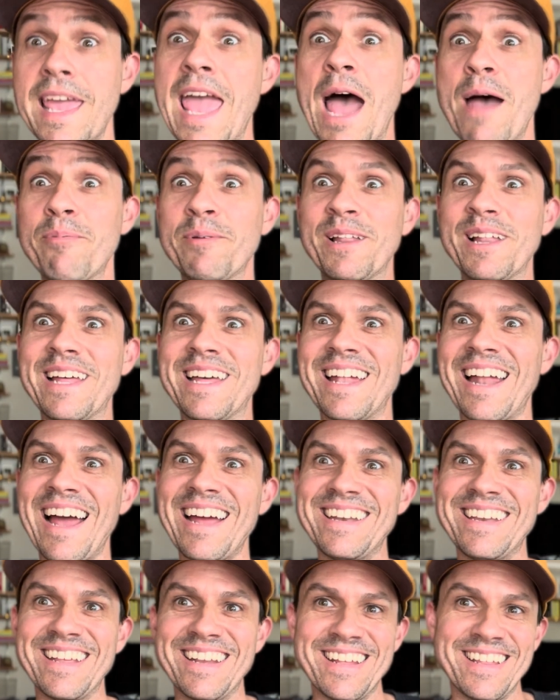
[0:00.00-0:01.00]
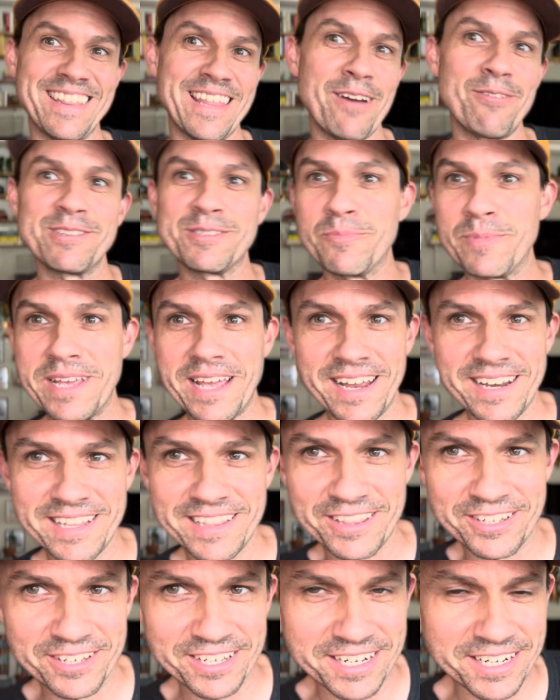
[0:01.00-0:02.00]
Capulet. I did it. That was me. I
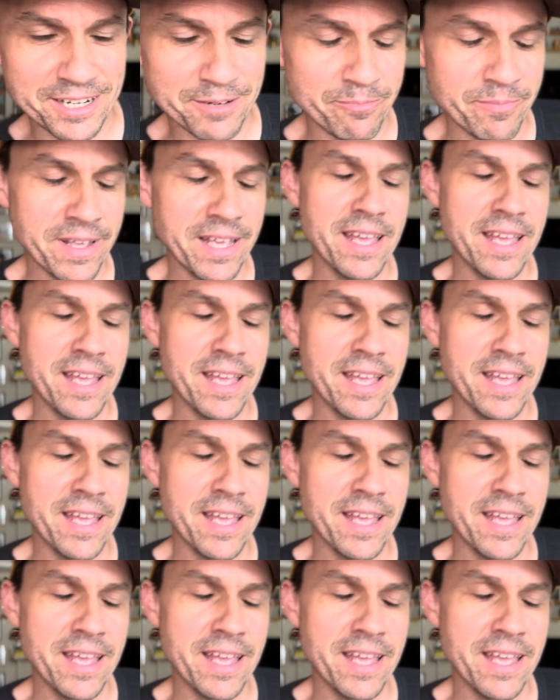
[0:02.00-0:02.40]
didn't look it up.